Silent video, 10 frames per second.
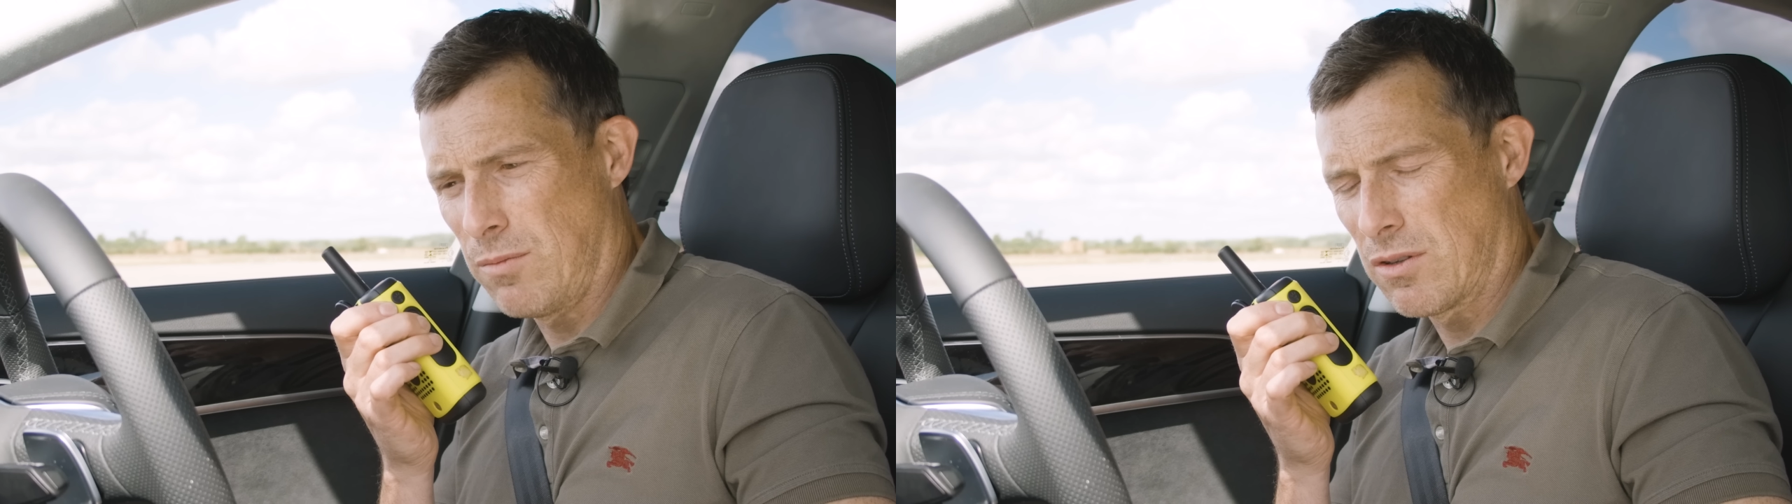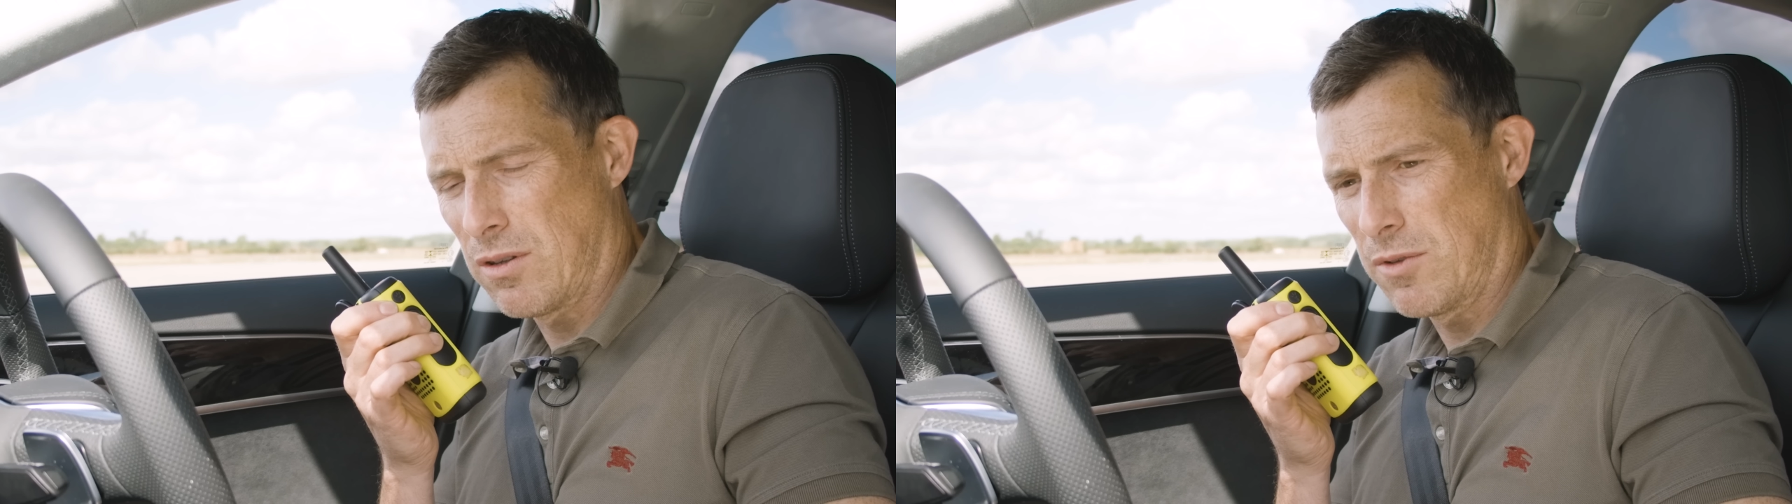
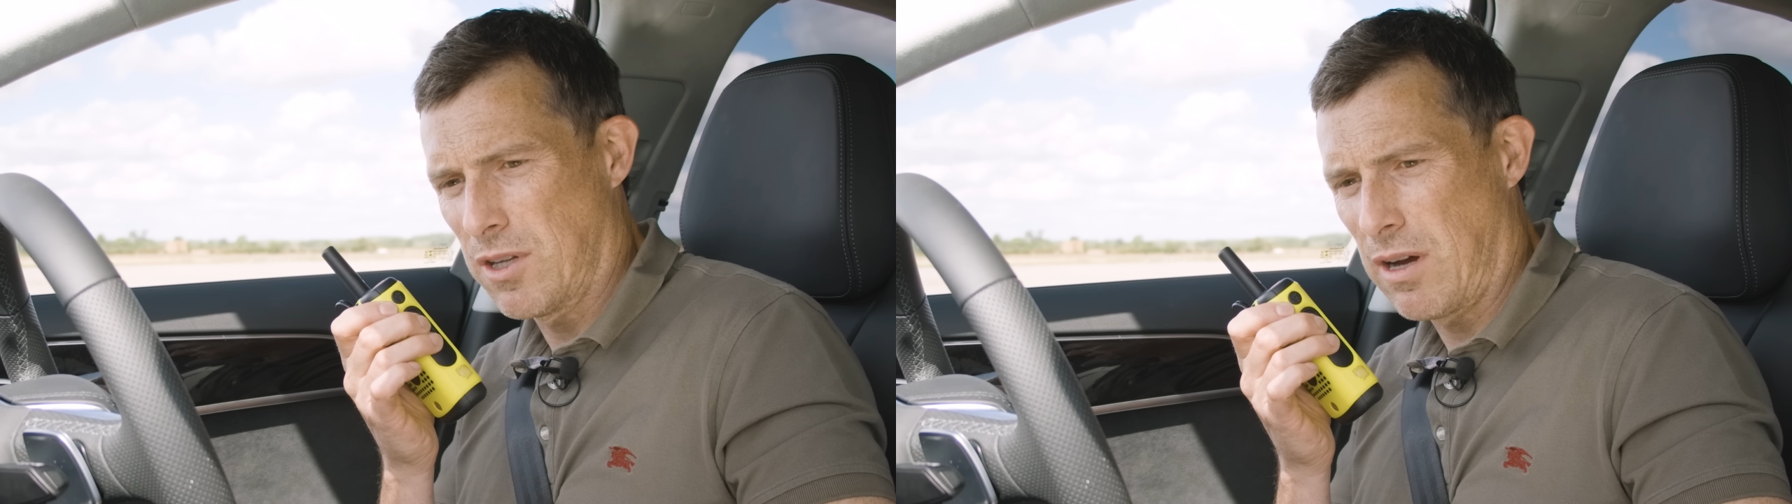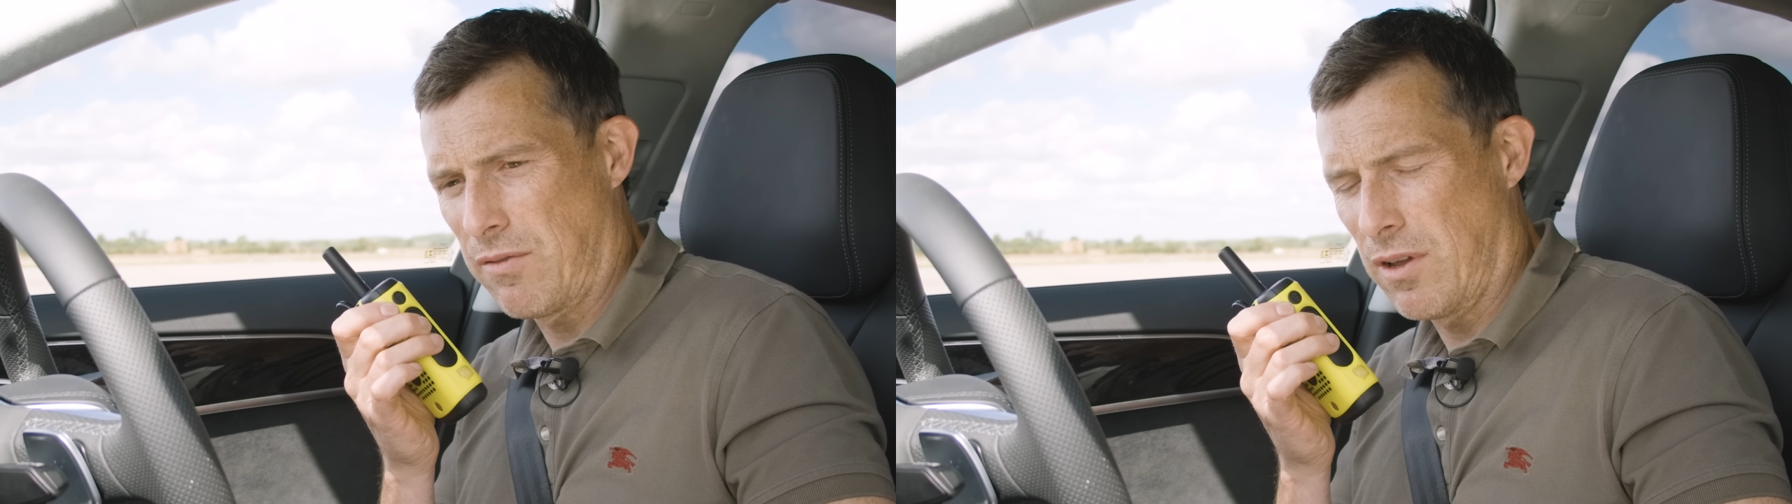most of them
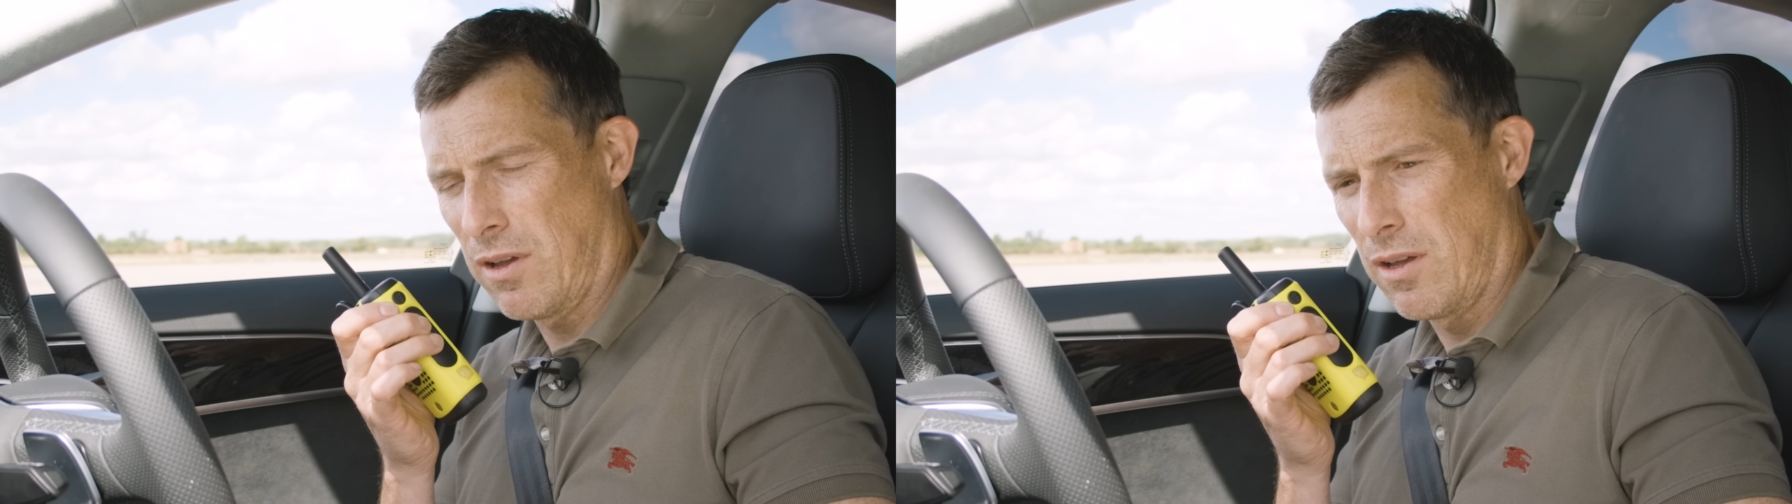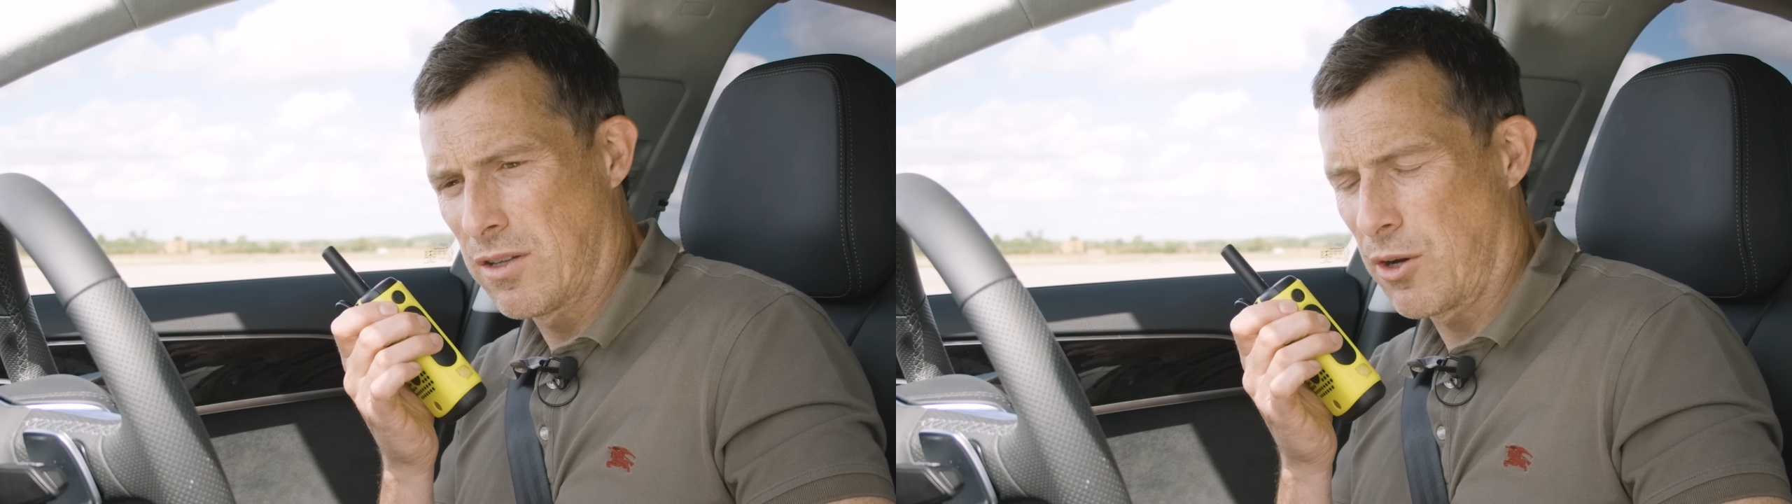do have the
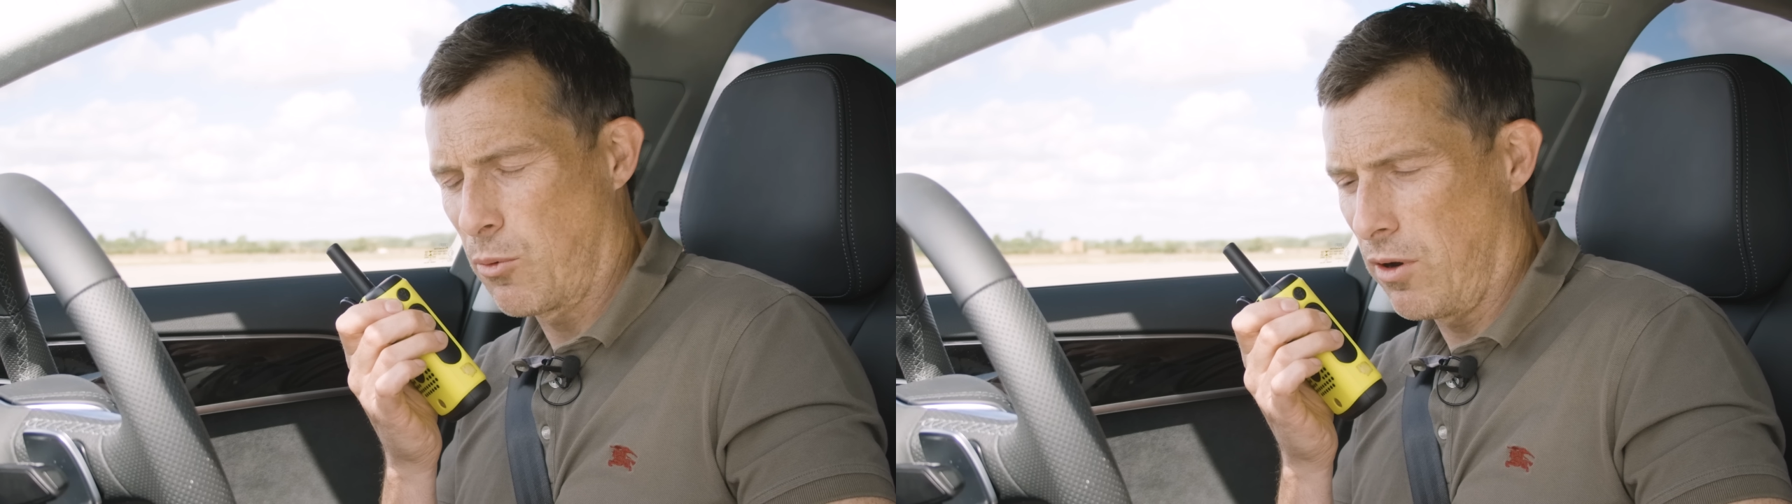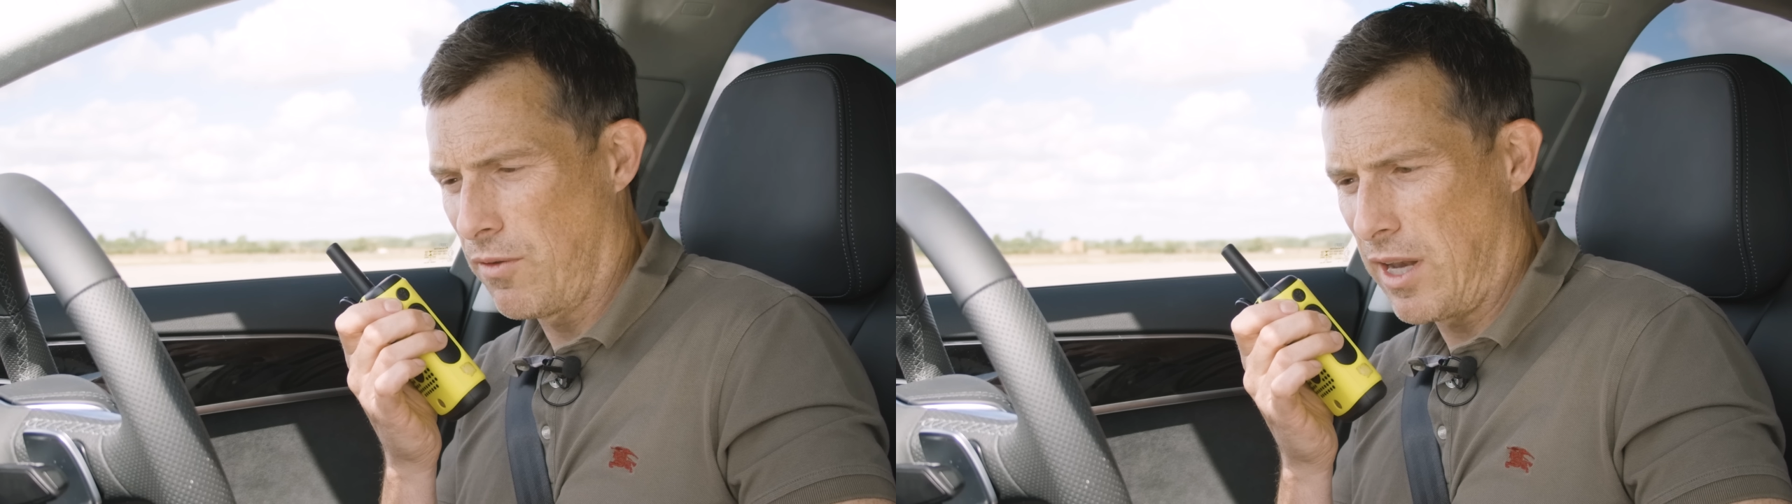steering
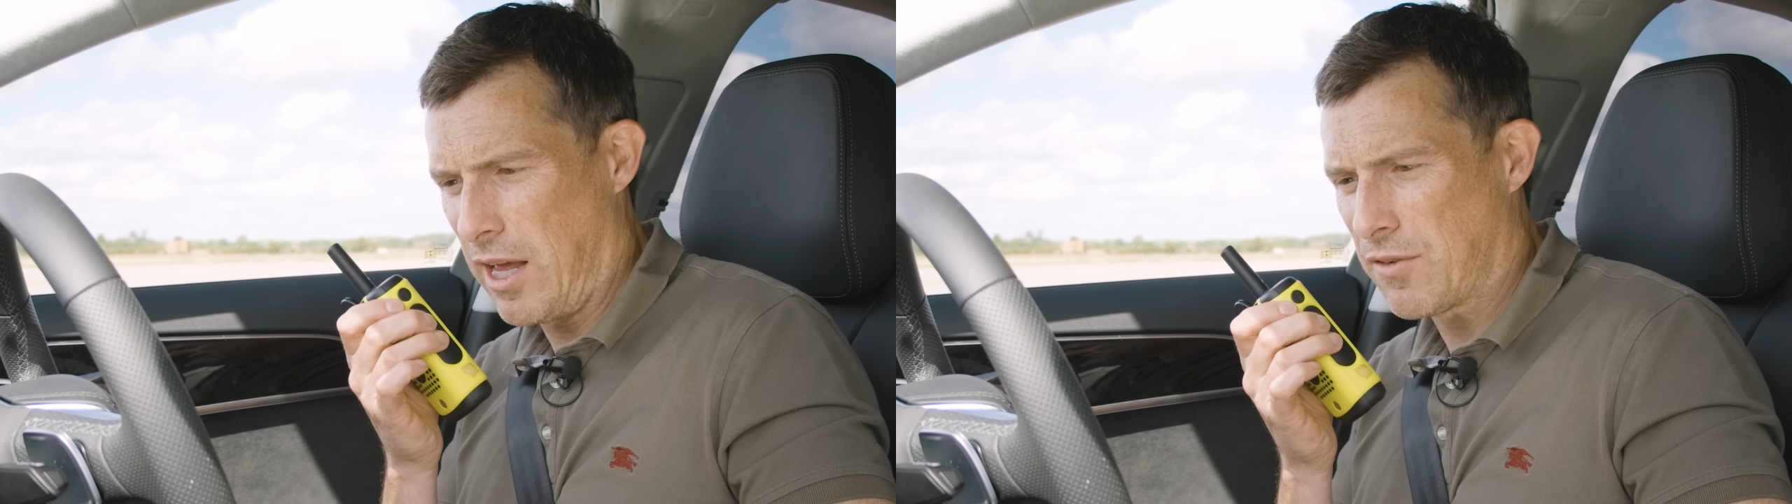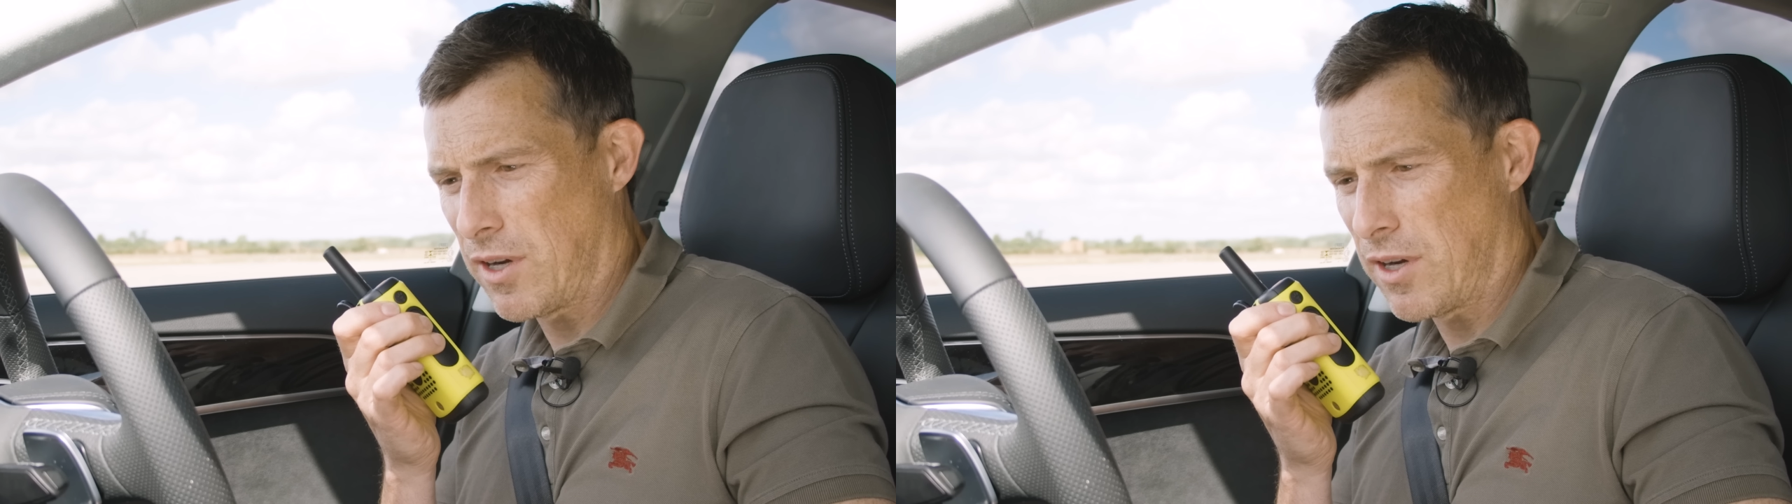wheel on the left,